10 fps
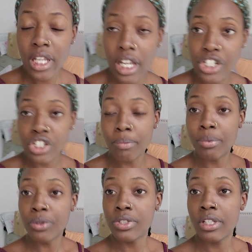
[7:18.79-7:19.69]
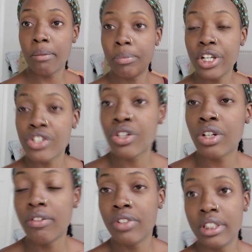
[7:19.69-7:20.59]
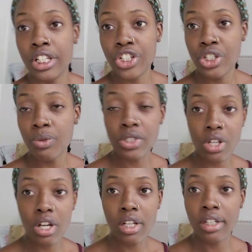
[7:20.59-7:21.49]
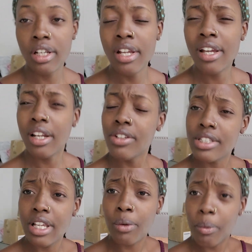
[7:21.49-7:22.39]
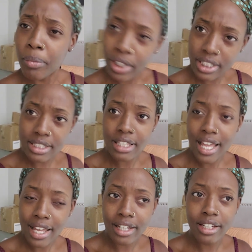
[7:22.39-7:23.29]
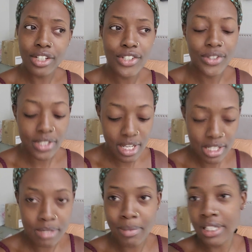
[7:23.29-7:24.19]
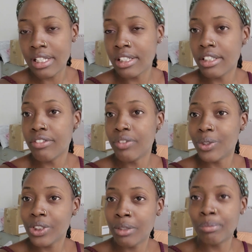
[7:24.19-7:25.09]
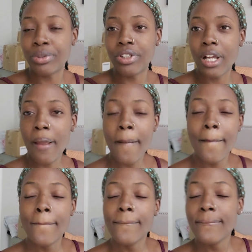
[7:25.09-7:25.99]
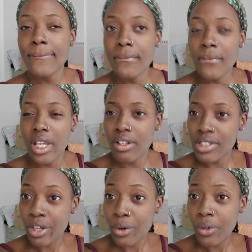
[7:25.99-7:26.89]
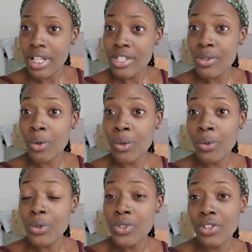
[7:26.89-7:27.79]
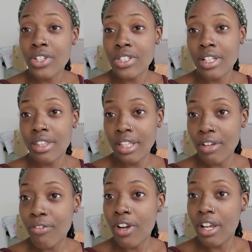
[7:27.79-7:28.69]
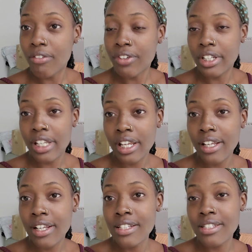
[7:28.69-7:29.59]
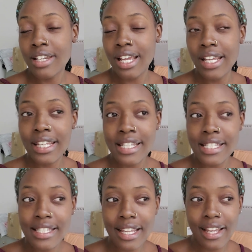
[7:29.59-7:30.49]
And she posted a picture of the day she was on. I was like, what book is that? And she was like, it's my daily devotion book. And I was like, oh, that's so cool. So there's a thing for every day. That's nice.